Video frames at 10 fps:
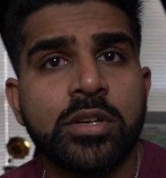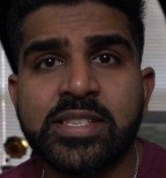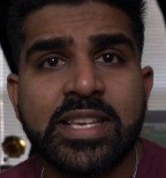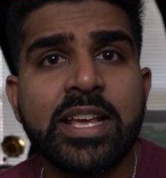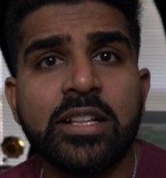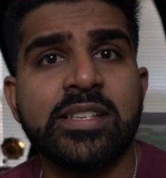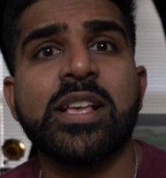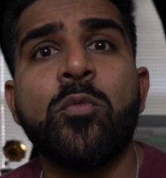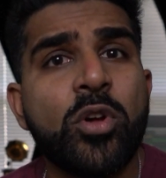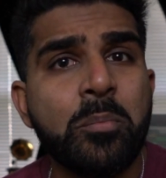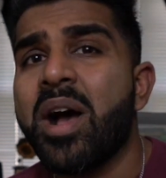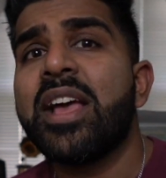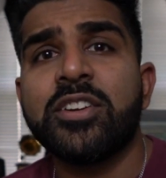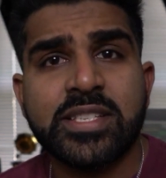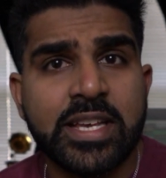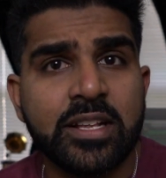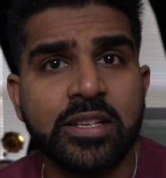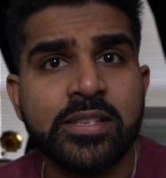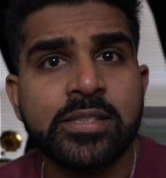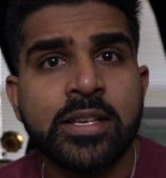scale is, what a minor
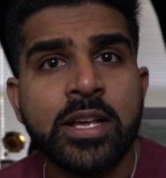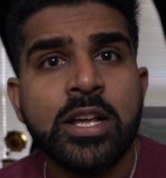scale is.